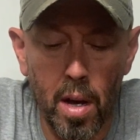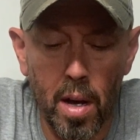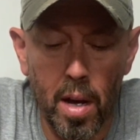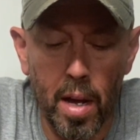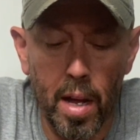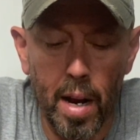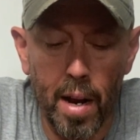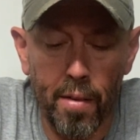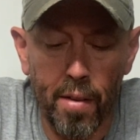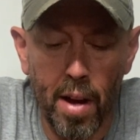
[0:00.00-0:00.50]

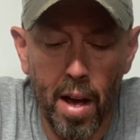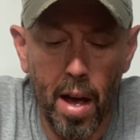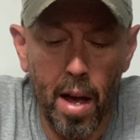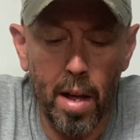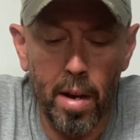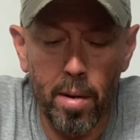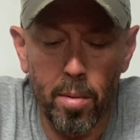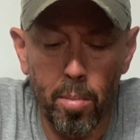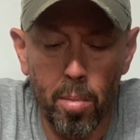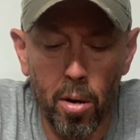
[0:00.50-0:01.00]
And I've
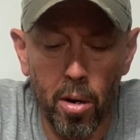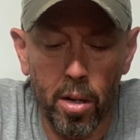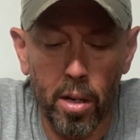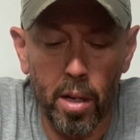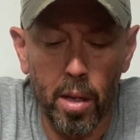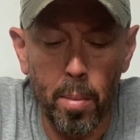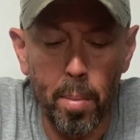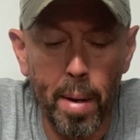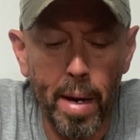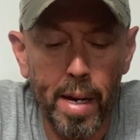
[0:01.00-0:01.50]
got
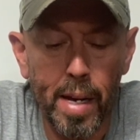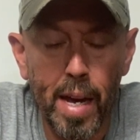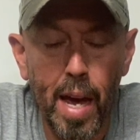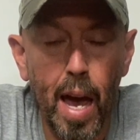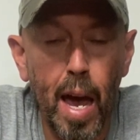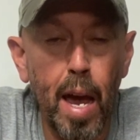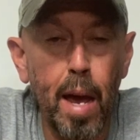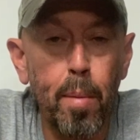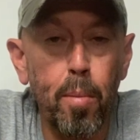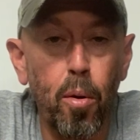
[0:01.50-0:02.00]
Berkley Big
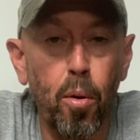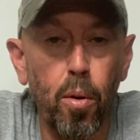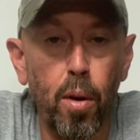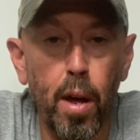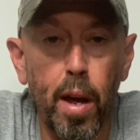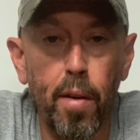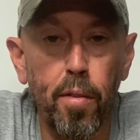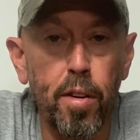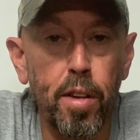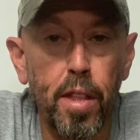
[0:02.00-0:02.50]
Game on
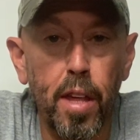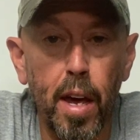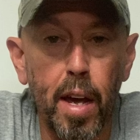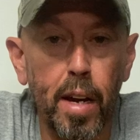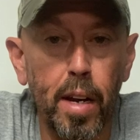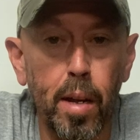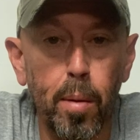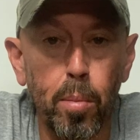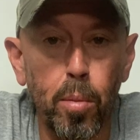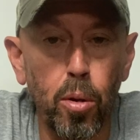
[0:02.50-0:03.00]
everything
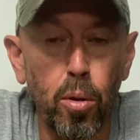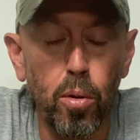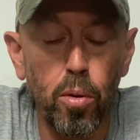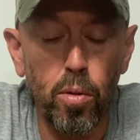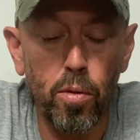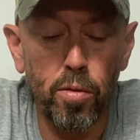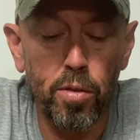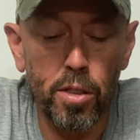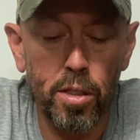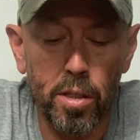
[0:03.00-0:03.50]
that
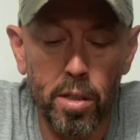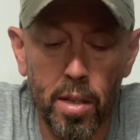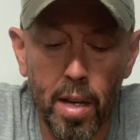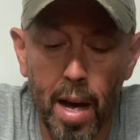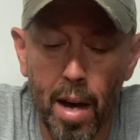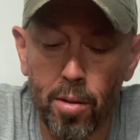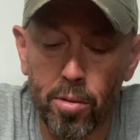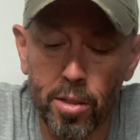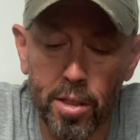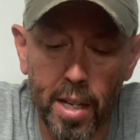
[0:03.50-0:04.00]
moves
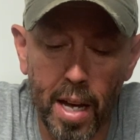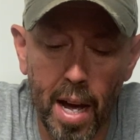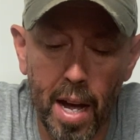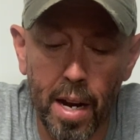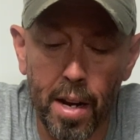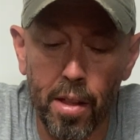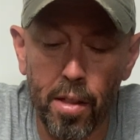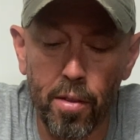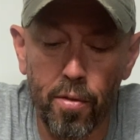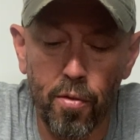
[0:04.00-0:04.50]

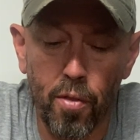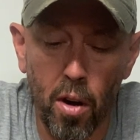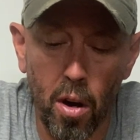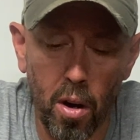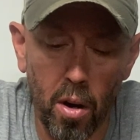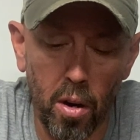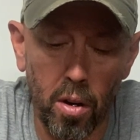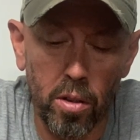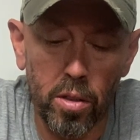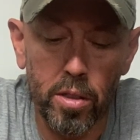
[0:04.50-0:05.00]
outside of the
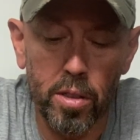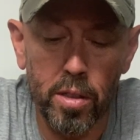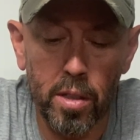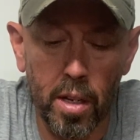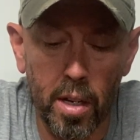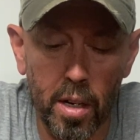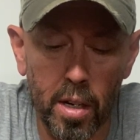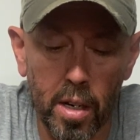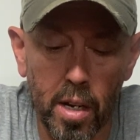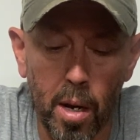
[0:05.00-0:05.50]
frogs
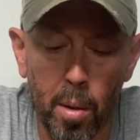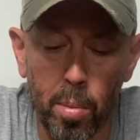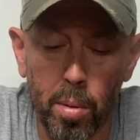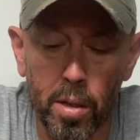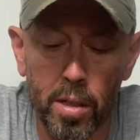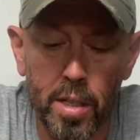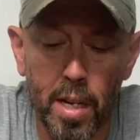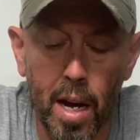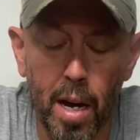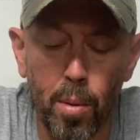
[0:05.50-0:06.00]
and a couple
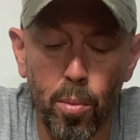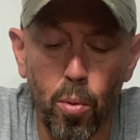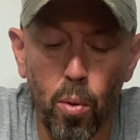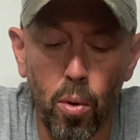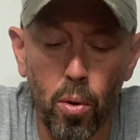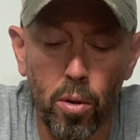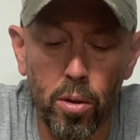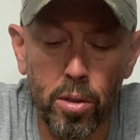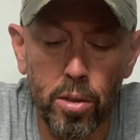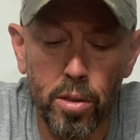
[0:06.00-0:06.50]
of top
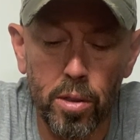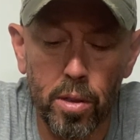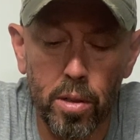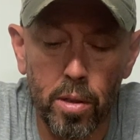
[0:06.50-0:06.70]
waters.